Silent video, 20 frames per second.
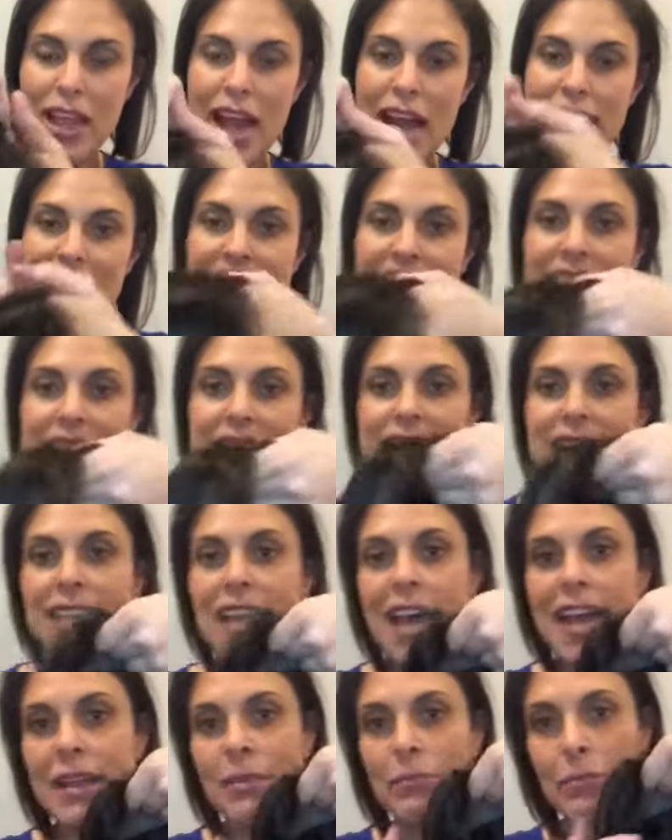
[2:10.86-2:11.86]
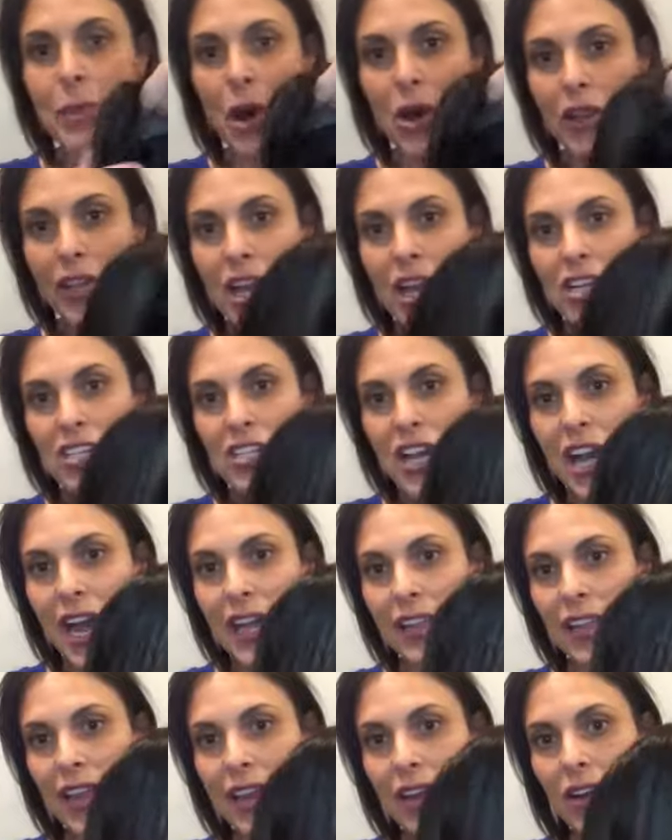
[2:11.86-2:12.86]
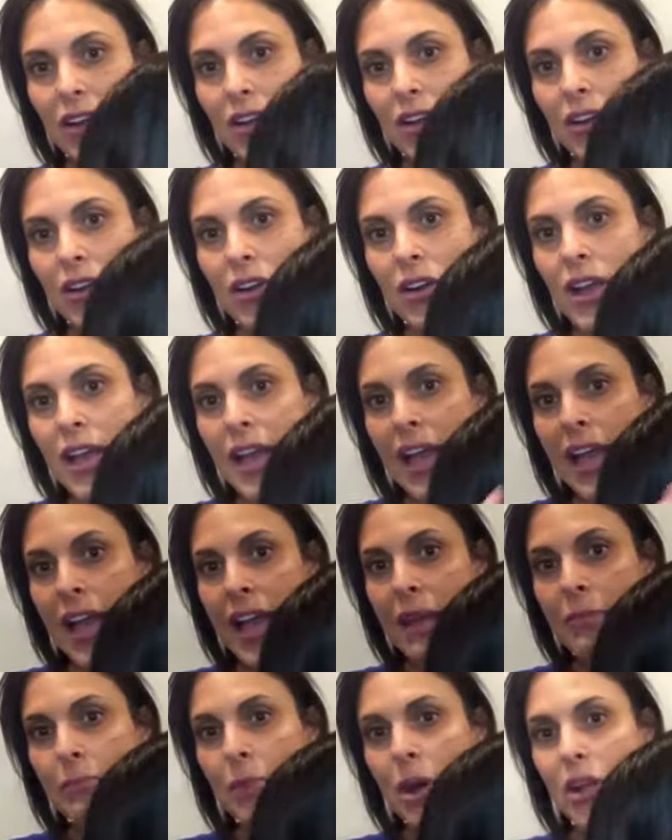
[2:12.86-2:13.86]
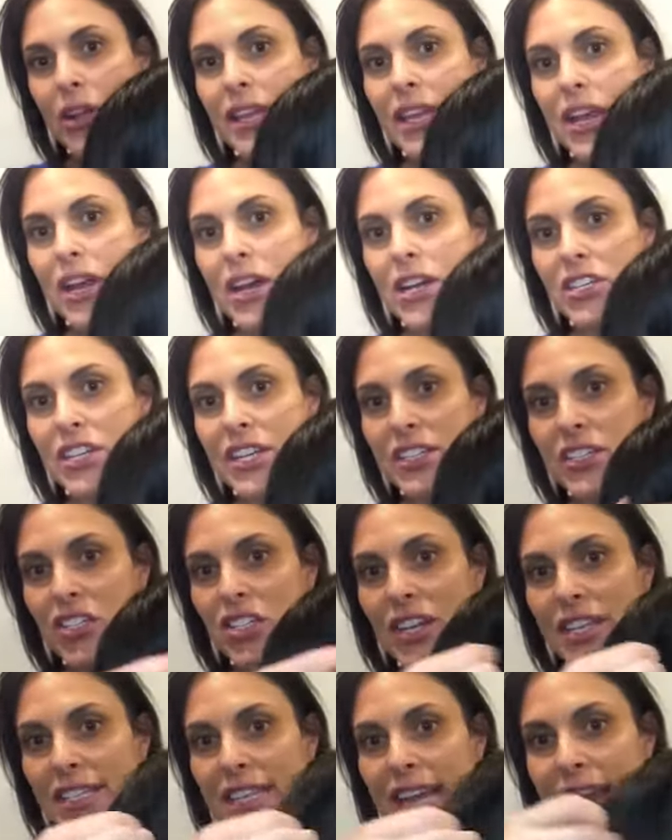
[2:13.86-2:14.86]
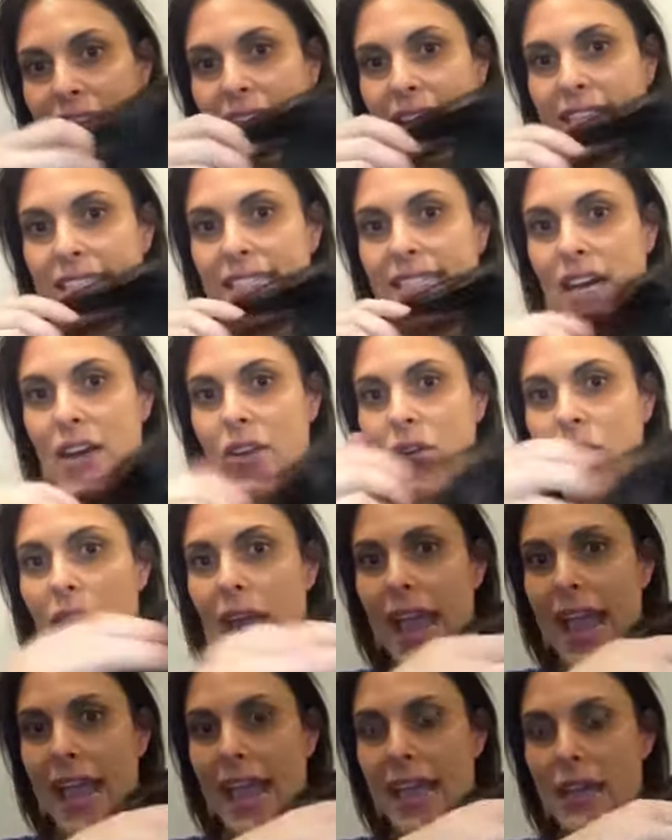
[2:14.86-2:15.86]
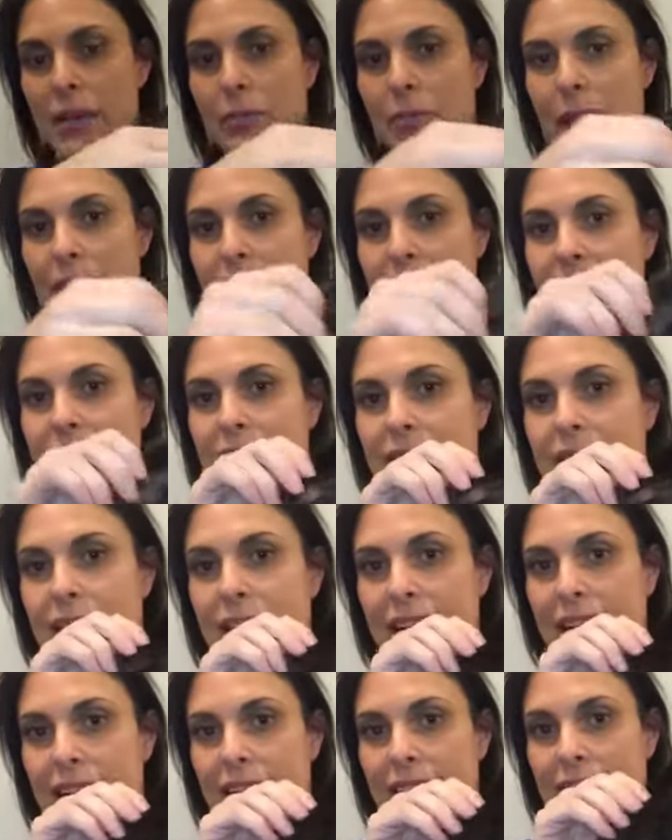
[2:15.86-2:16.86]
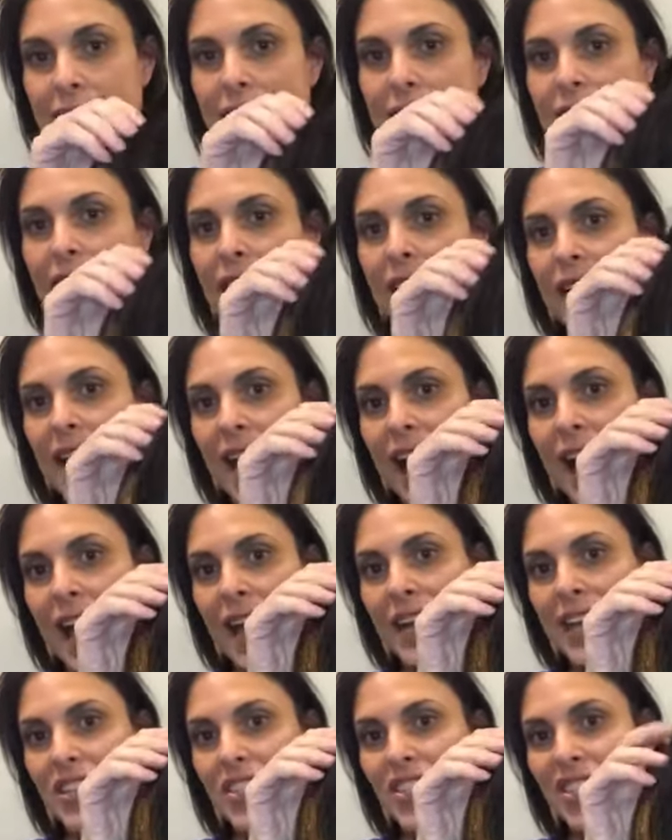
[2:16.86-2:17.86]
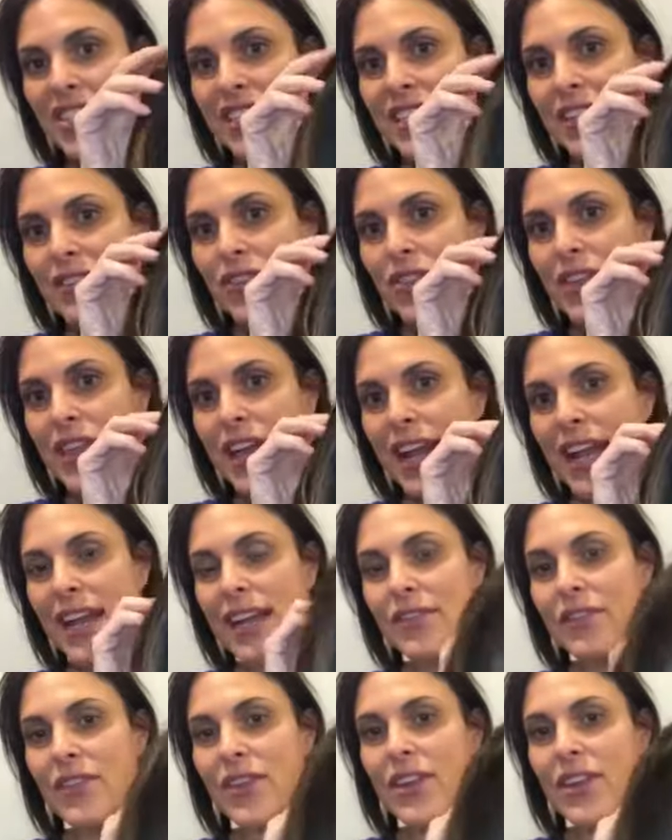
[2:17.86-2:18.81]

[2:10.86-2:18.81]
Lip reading: I did a slight balayage highlight on her, and balayage is just a subtle hand painting technique. And it just gives you that kind of